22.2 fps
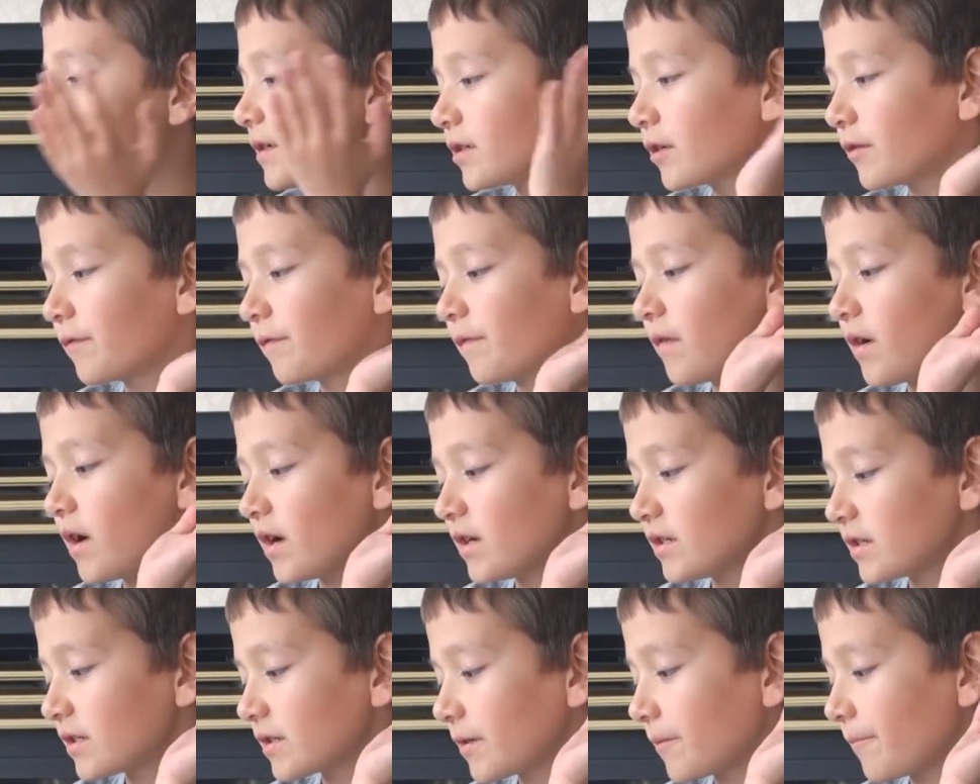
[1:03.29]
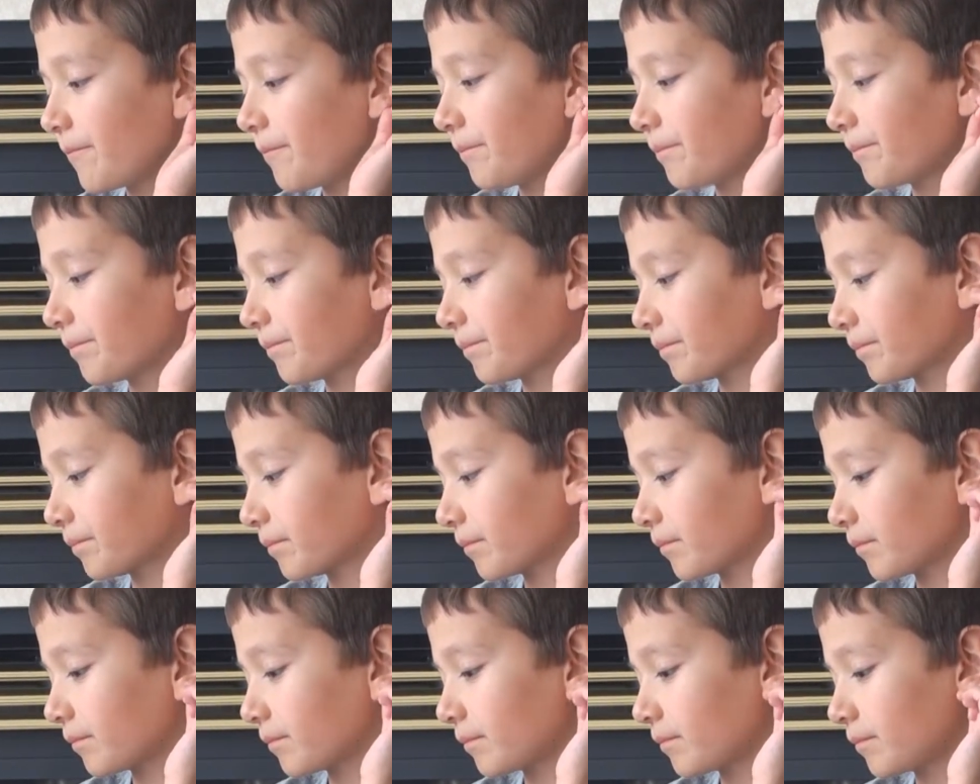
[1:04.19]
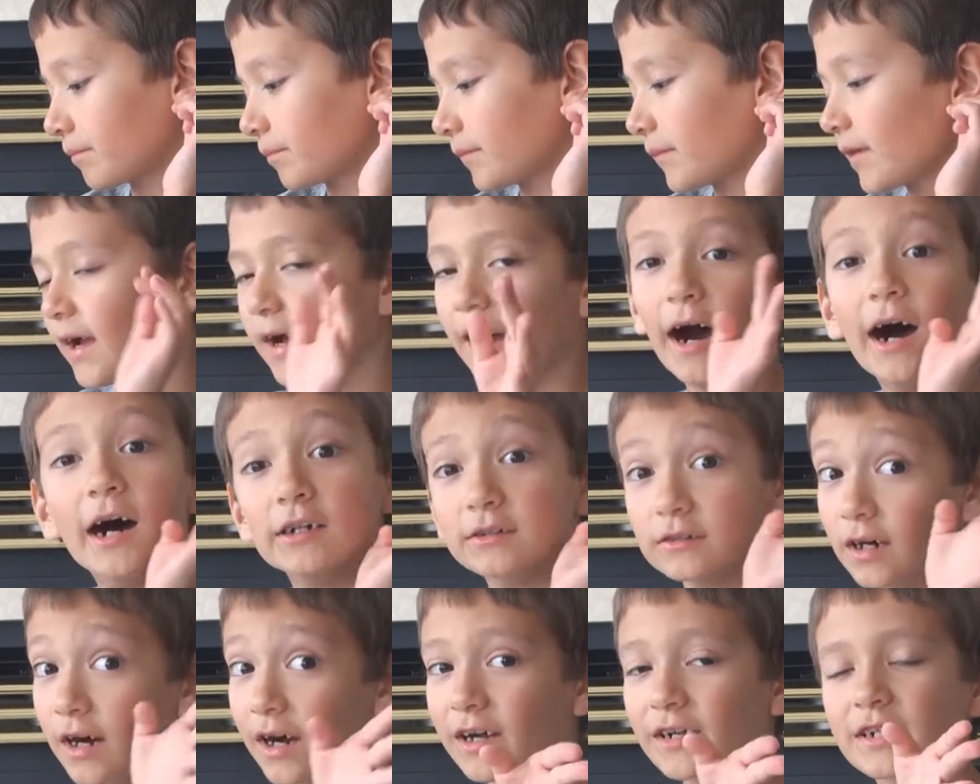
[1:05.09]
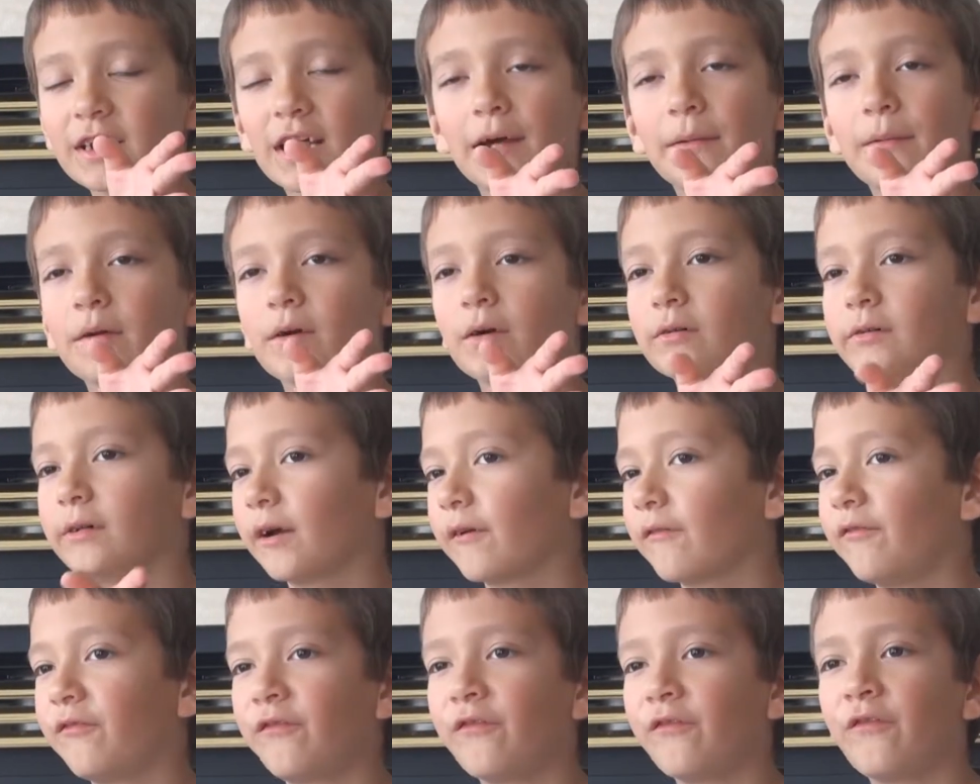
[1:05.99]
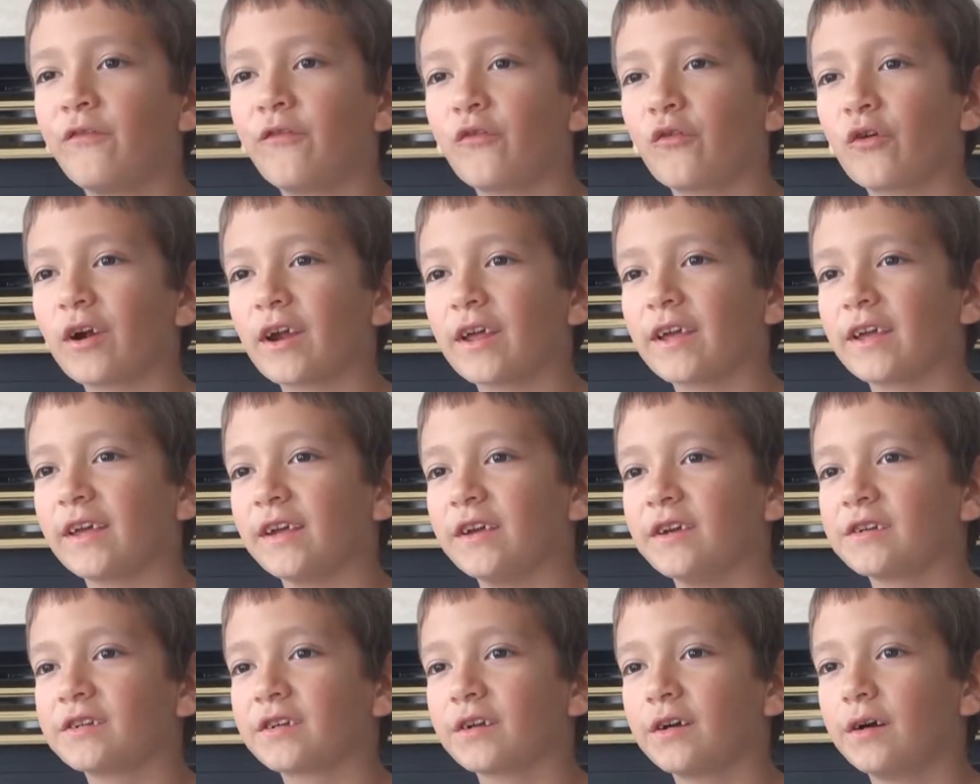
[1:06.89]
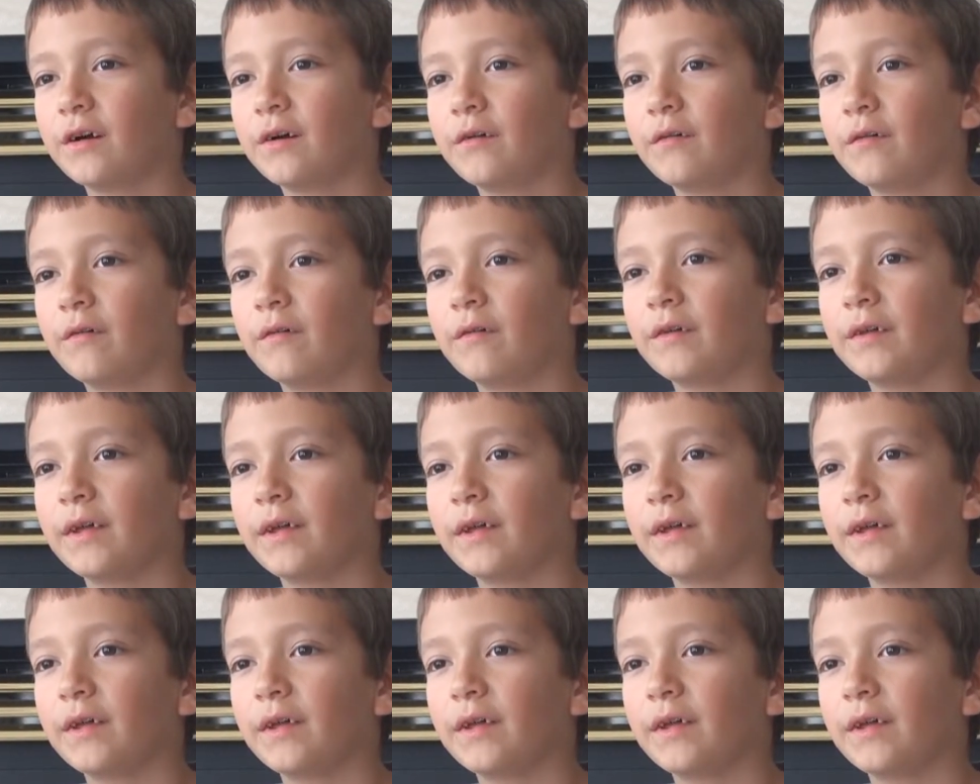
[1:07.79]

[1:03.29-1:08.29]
So first, a long time ago, 40 years ago,